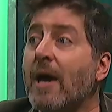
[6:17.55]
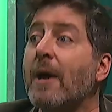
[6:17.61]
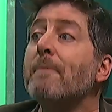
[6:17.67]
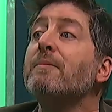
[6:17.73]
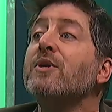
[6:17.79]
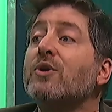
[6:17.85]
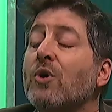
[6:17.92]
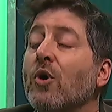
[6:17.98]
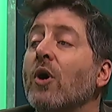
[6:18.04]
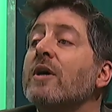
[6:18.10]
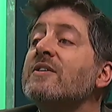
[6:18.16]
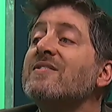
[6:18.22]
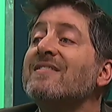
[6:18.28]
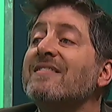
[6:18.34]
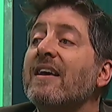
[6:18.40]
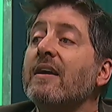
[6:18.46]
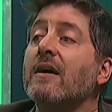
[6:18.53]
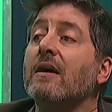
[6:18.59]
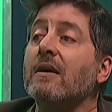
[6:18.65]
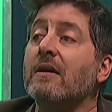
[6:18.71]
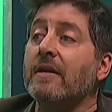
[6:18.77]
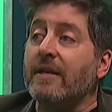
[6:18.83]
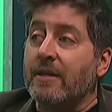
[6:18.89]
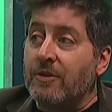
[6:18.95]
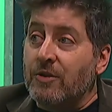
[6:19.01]
because they are
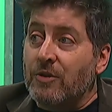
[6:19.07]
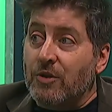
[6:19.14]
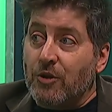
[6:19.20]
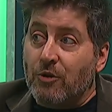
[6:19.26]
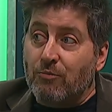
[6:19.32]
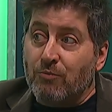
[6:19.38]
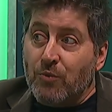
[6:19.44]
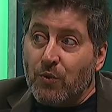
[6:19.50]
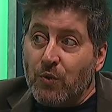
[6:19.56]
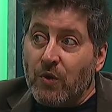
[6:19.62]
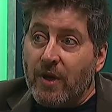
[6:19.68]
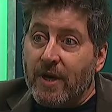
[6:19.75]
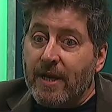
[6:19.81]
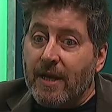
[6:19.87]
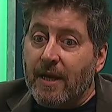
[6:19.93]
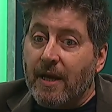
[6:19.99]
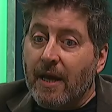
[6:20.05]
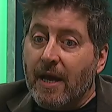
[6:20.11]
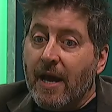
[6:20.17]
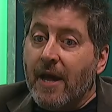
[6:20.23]
in the community,